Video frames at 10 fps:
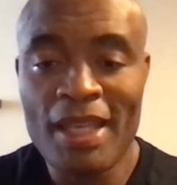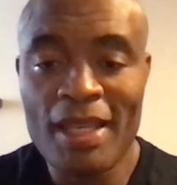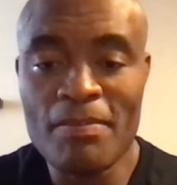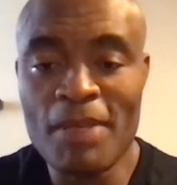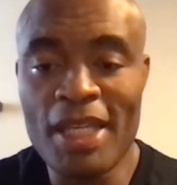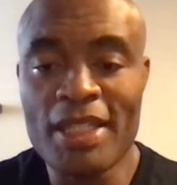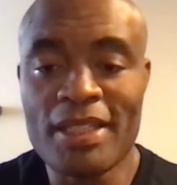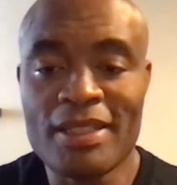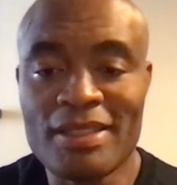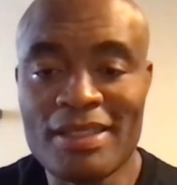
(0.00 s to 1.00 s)
and make
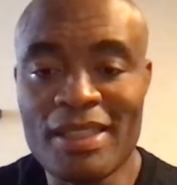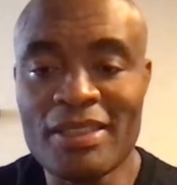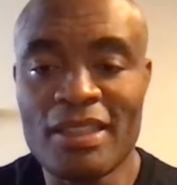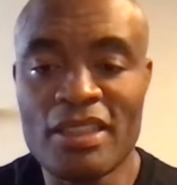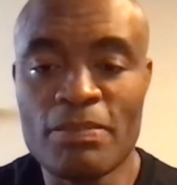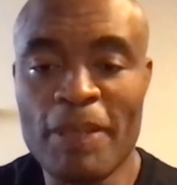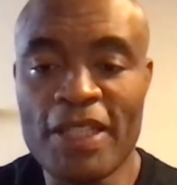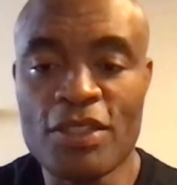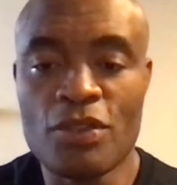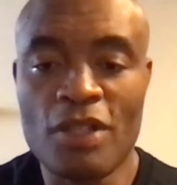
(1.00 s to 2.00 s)
something
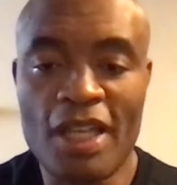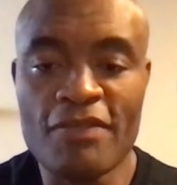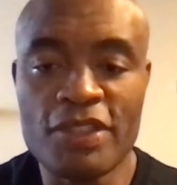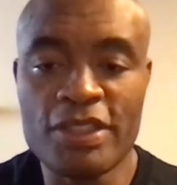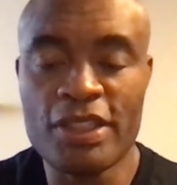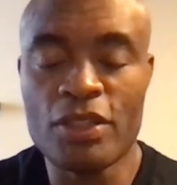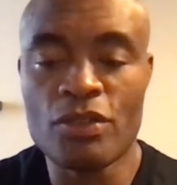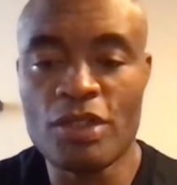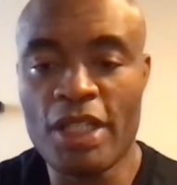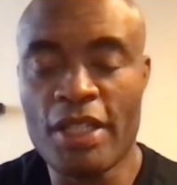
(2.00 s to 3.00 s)
special every
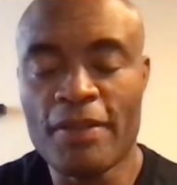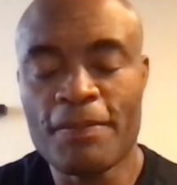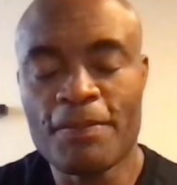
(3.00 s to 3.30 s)
single day.